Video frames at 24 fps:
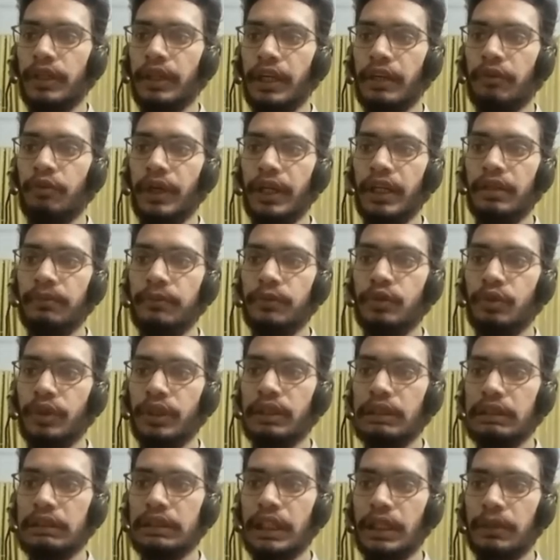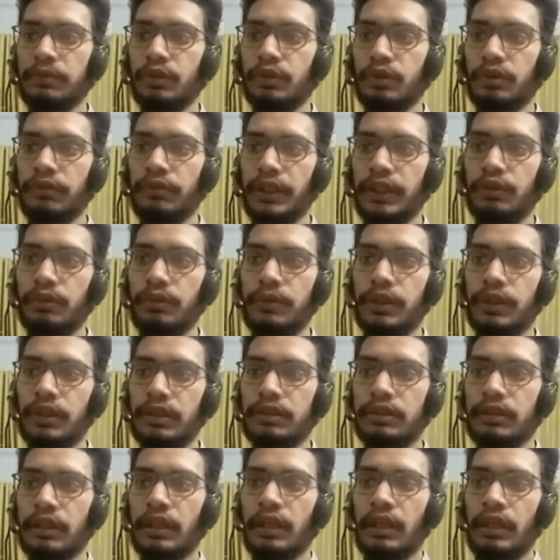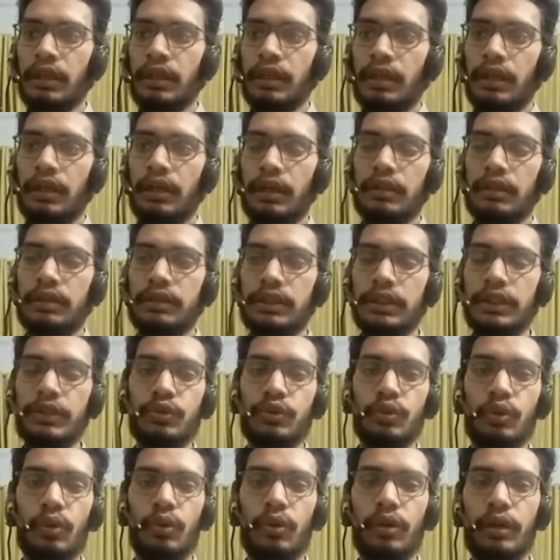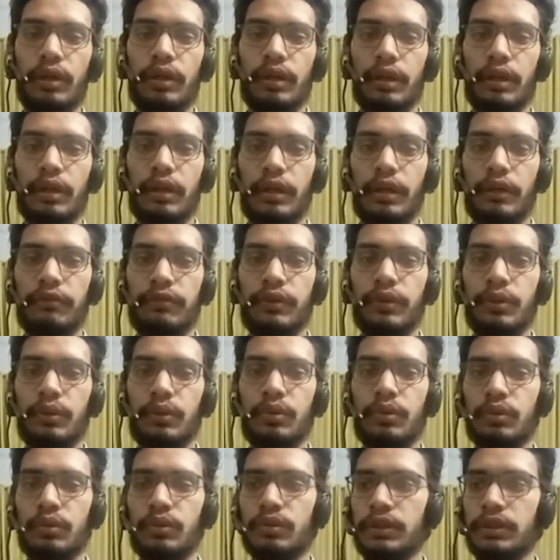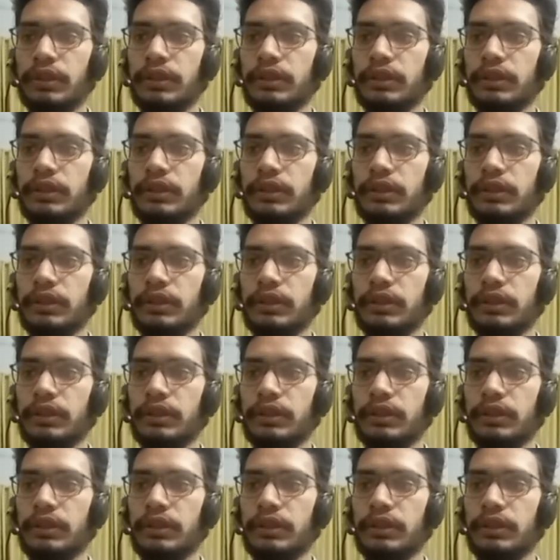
Why I'm doing this absolute value? Because z-score, if you